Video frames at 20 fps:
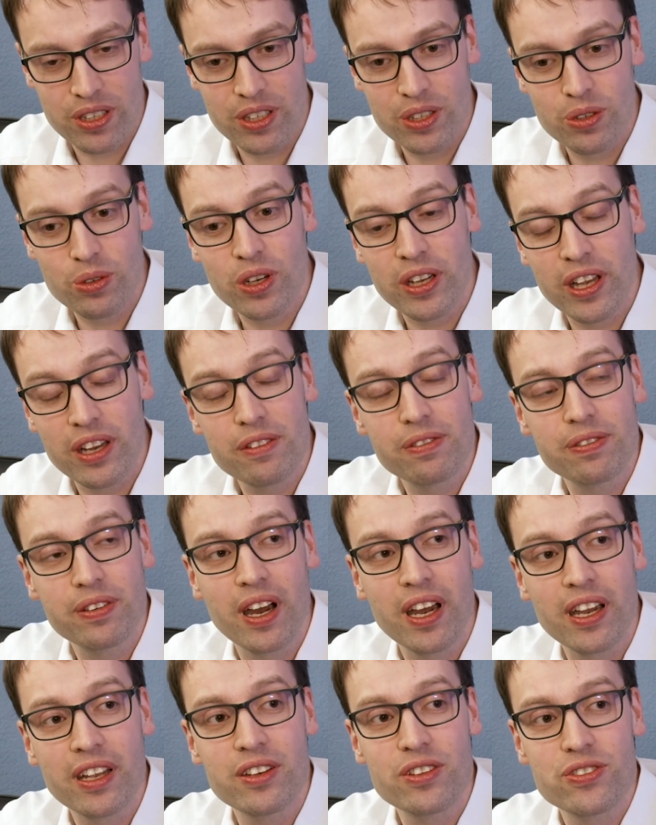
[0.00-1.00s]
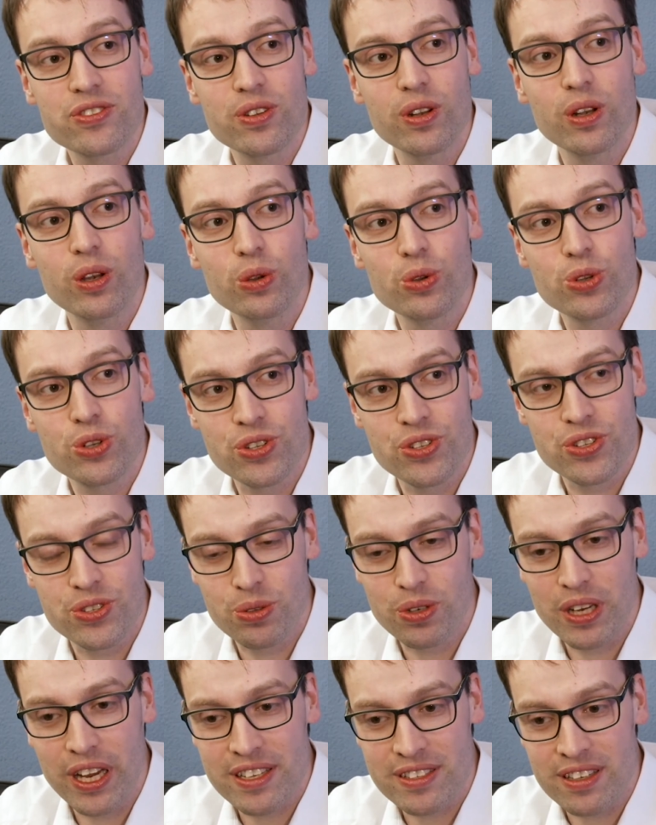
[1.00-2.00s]
You can find solutions
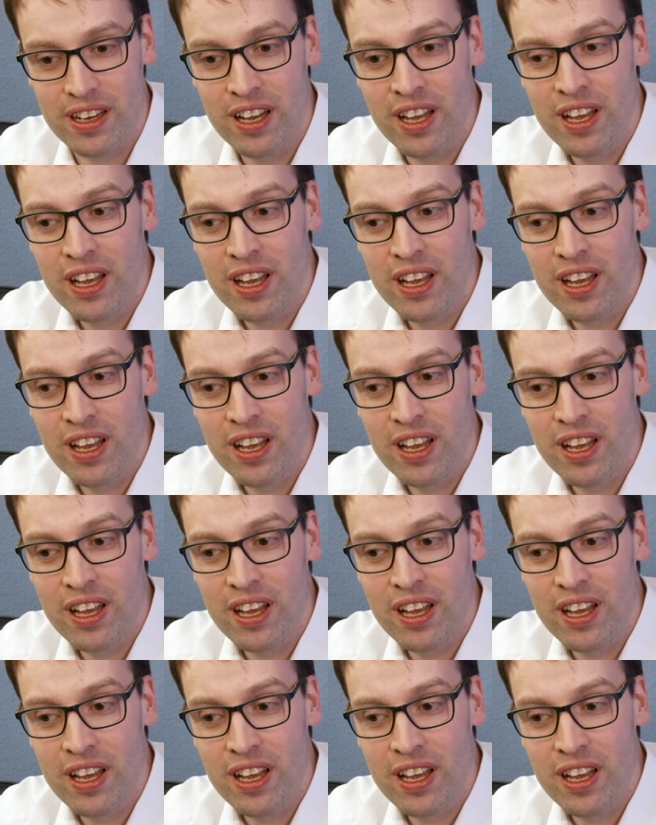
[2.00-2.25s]
together.